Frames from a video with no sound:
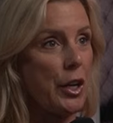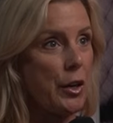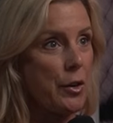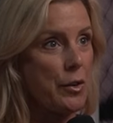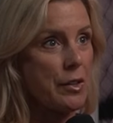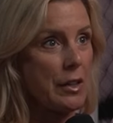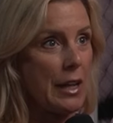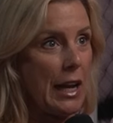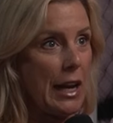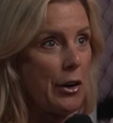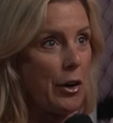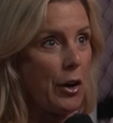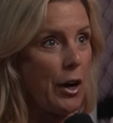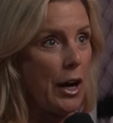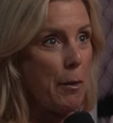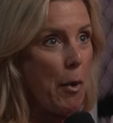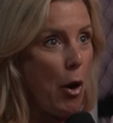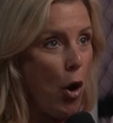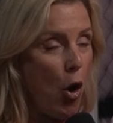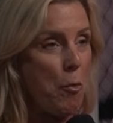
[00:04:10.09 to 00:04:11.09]
years later, and
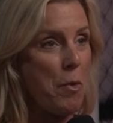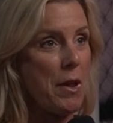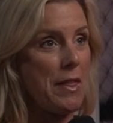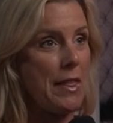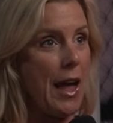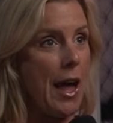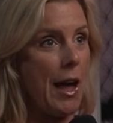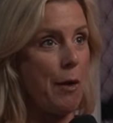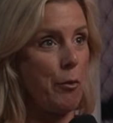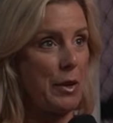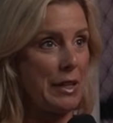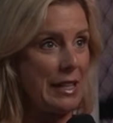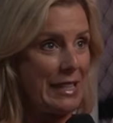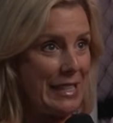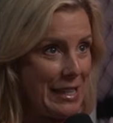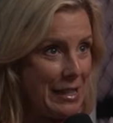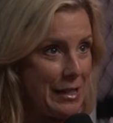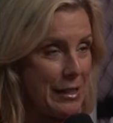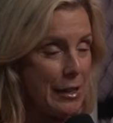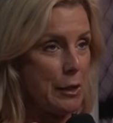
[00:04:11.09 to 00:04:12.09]
I'm hoping that with
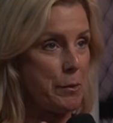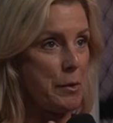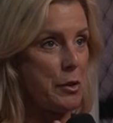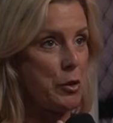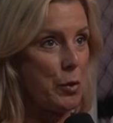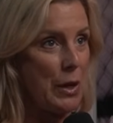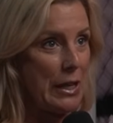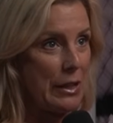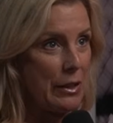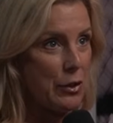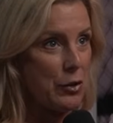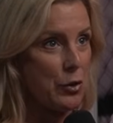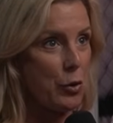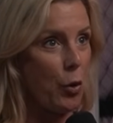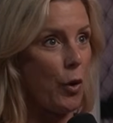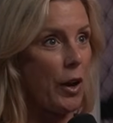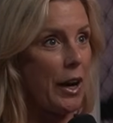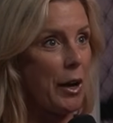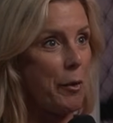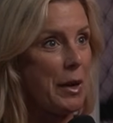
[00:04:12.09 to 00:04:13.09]
distance between the story,